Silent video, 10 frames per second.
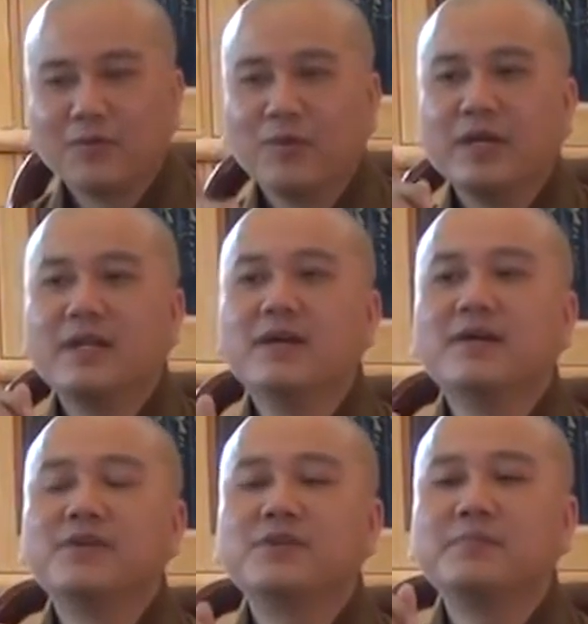We
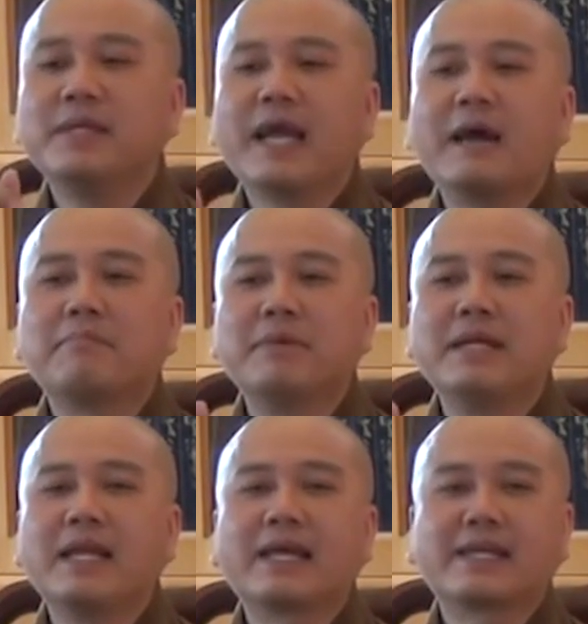learn to be
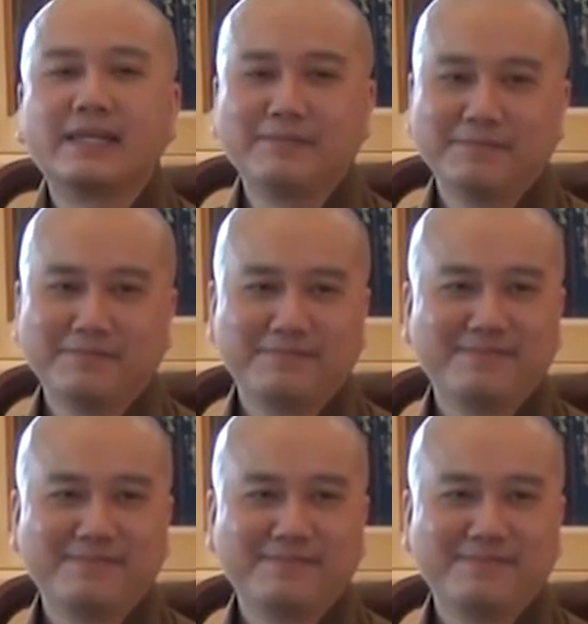happy like him.